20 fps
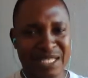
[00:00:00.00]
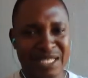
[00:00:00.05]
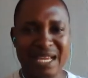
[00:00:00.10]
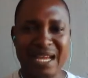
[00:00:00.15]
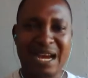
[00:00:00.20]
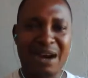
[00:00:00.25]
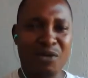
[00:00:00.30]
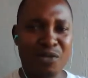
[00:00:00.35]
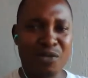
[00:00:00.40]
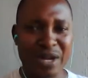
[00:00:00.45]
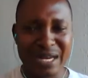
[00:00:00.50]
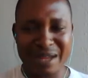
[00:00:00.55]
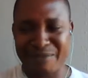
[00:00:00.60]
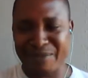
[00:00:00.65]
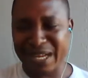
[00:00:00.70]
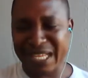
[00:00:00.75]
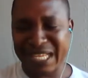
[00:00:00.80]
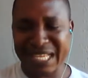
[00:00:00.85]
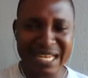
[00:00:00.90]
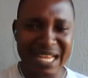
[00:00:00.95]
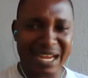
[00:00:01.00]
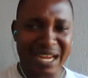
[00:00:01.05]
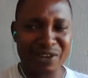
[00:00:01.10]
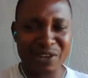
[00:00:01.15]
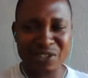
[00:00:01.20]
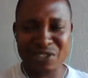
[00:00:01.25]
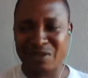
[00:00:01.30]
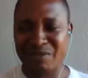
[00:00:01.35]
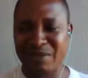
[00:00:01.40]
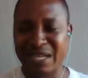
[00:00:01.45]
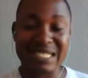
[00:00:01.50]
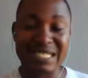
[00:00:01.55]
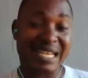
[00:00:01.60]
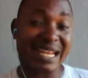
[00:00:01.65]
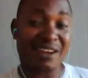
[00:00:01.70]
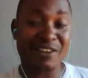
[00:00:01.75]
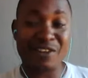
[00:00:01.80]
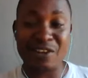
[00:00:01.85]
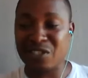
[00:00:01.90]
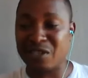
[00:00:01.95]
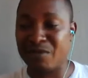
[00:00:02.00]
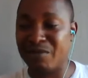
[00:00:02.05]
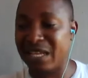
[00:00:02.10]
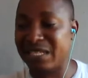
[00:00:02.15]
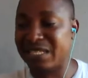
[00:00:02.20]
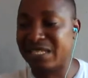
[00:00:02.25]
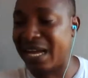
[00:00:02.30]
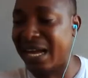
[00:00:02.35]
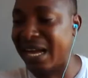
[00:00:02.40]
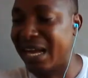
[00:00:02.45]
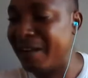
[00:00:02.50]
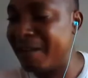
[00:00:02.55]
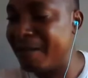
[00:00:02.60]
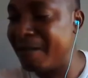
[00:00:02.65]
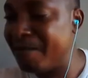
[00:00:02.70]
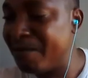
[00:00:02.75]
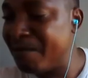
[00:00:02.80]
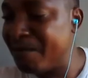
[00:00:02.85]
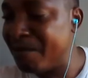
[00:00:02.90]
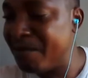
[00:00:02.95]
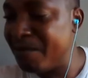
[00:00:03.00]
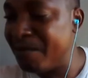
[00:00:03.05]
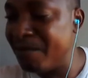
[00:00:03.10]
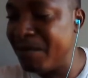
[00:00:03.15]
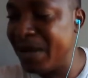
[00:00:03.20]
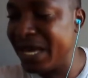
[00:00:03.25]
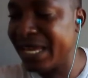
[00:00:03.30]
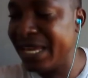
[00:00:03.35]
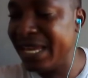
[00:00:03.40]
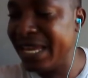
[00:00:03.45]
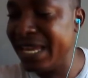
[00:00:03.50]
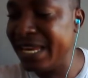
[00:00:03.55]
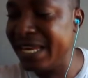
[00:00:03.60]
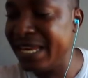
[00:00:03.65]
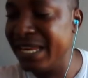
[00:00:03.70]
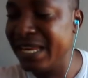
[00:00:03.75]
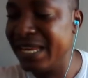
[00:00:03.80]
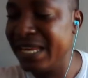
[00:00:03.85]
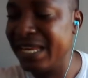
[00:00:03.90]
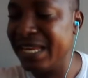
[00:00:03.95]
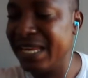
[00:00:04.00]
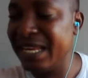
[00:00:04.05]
And when they bring in their customers and their customers are making